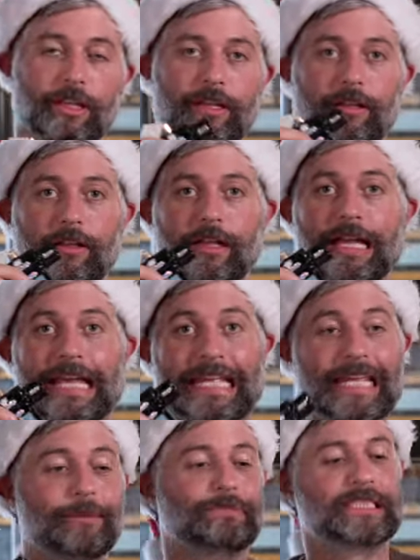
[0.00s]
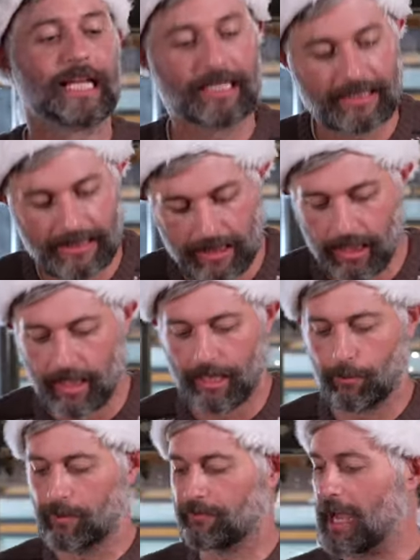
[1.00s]
little keepsakes.
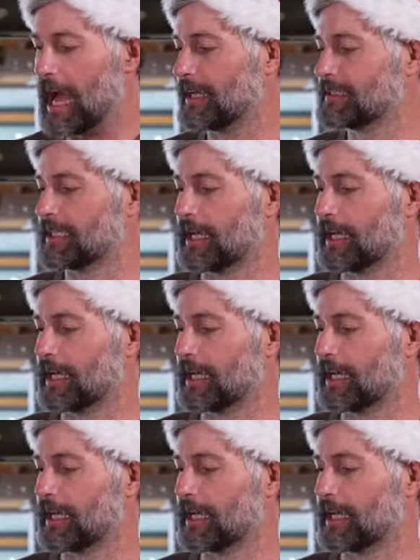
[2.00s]
We've got